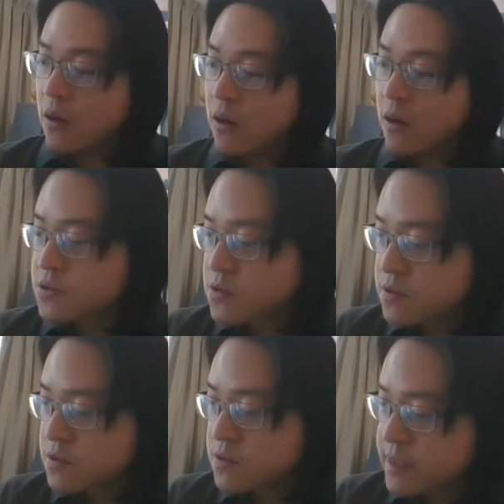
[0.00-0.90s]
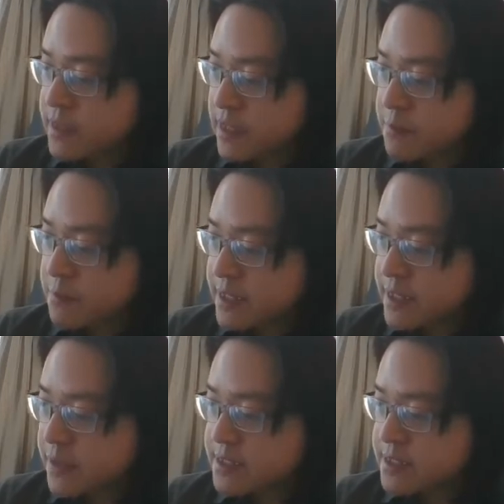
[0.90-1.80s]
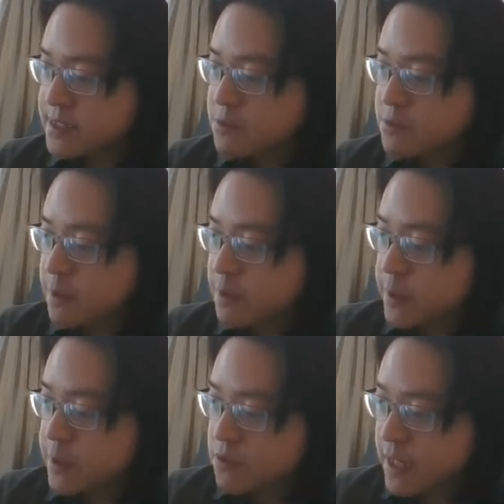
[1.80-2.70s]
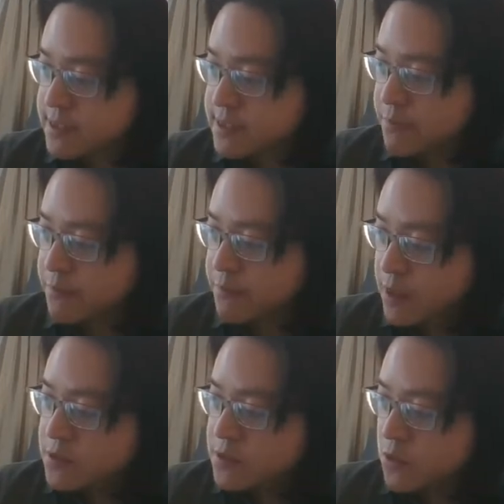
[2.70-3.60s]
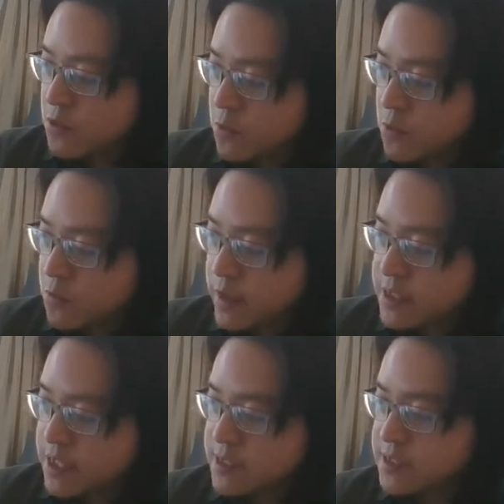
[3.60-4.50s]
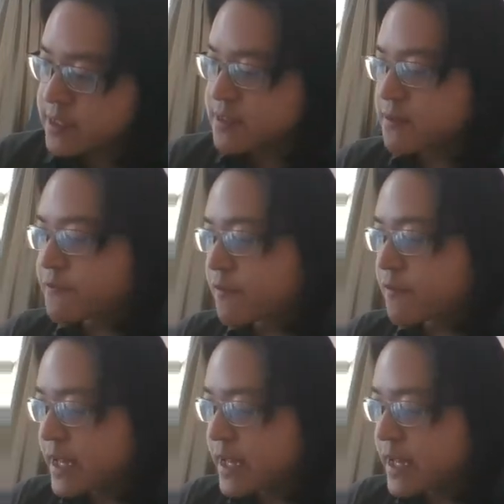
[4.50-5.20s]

to determine this basis, what did we do last time? So we just, for any